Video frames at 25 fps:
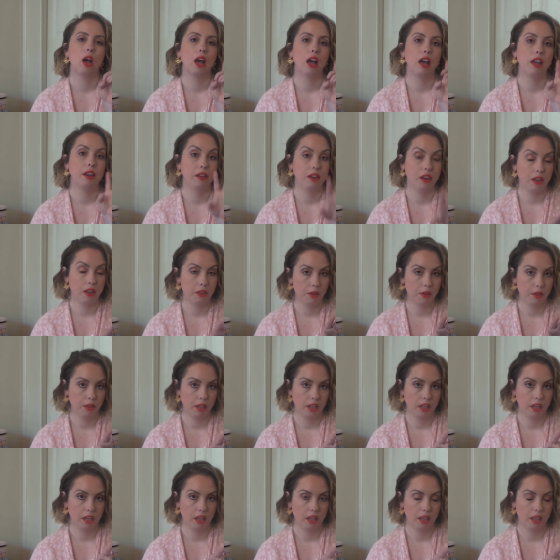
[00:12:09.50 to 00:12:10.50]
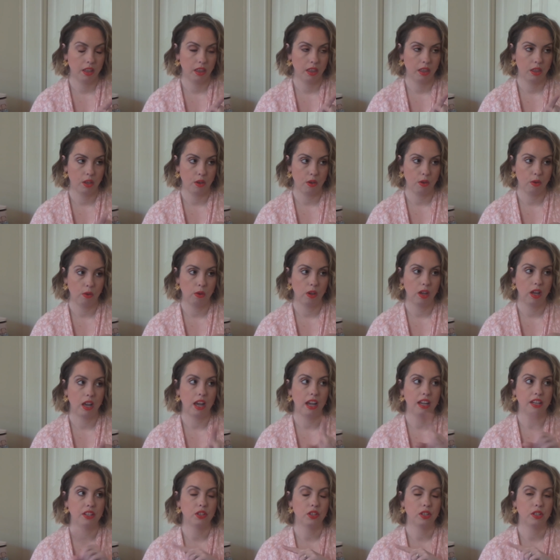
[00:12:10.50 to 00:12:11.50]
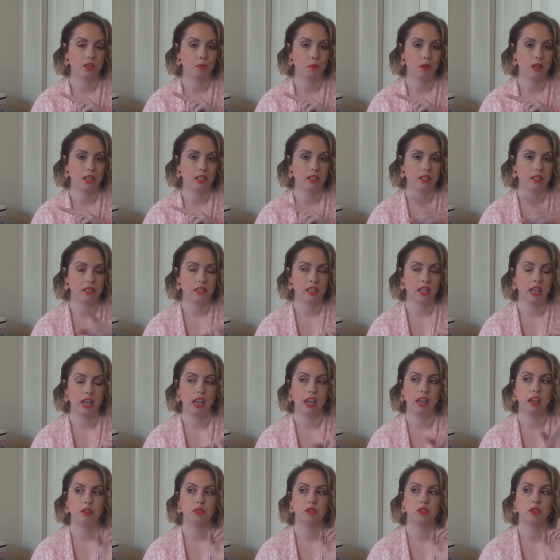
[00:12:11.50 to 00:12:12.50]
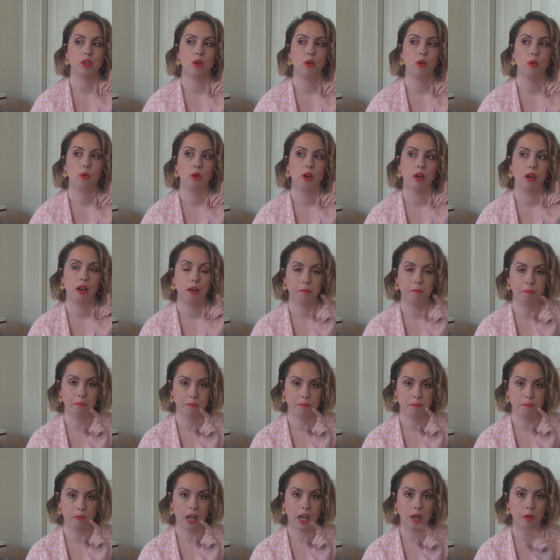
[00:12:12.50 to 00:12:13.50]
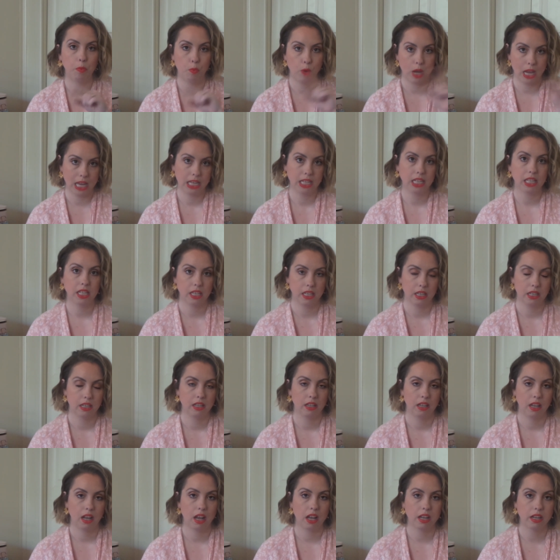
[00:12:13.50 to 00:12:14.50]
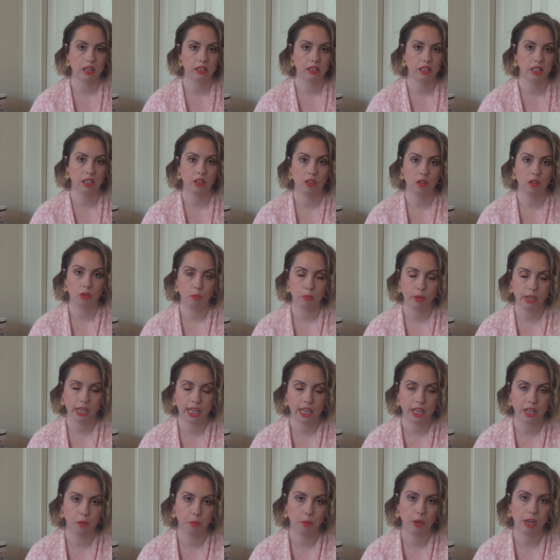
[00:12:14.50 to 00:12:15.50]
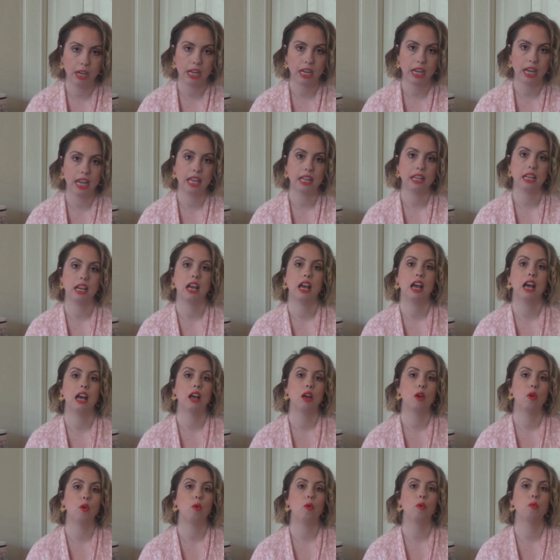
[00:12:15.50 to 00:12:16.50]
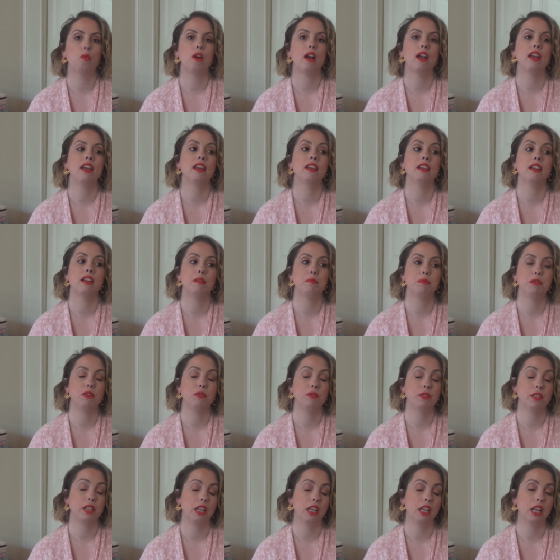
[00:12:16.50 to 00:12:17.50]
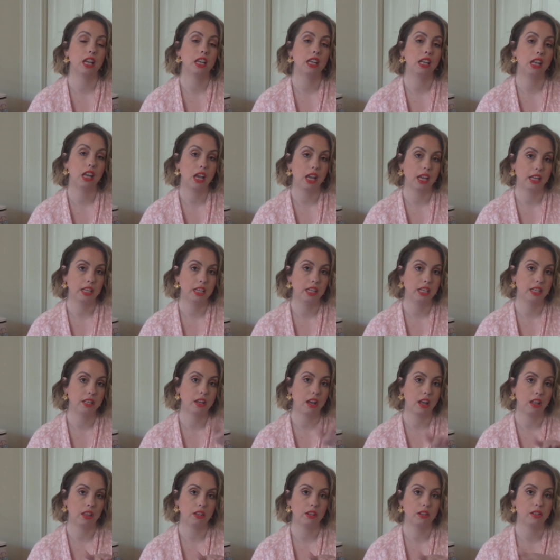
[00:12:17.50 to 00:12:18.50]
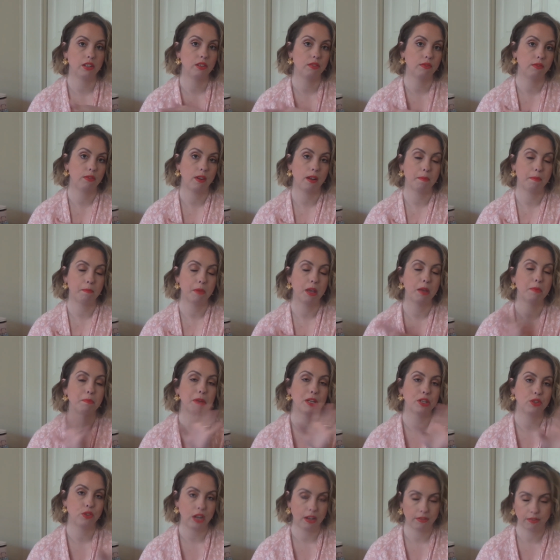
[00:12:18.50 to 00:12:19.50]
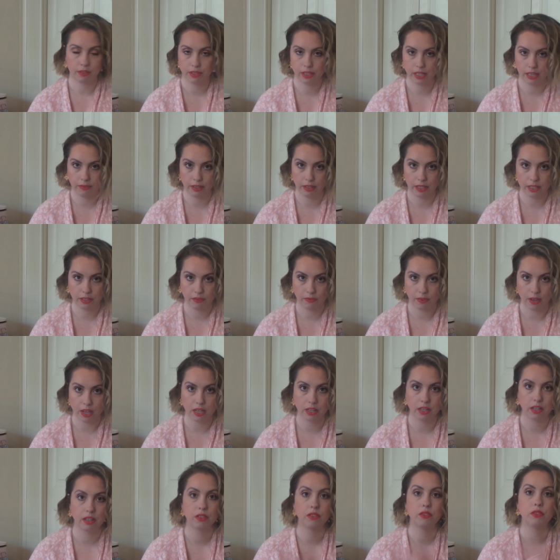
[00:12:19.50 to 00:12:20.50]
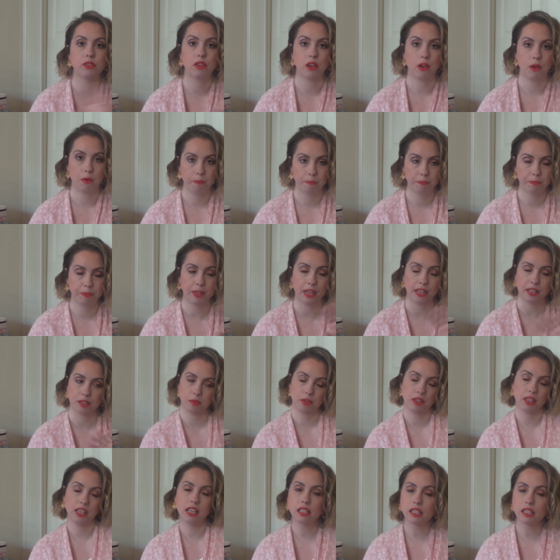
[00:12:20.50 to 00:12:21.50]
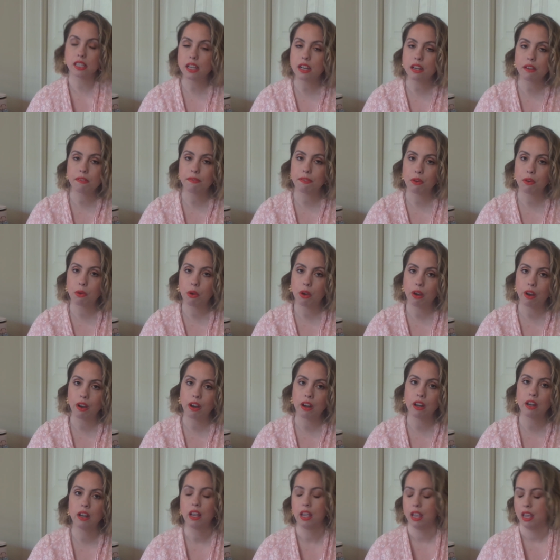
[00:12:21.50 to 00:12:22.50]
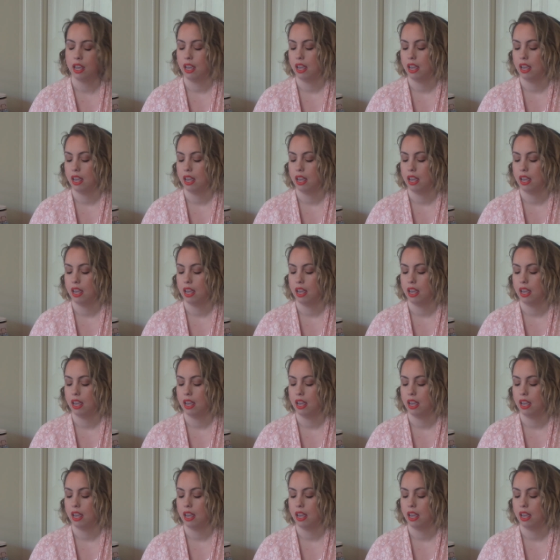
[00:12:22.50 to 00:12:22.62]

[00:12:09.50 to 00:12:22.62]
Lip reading: Another thing though, I just wanted to say, so I went on a little weekend away and I ended up using $90 from my travel savings fund. So that's what that's there for.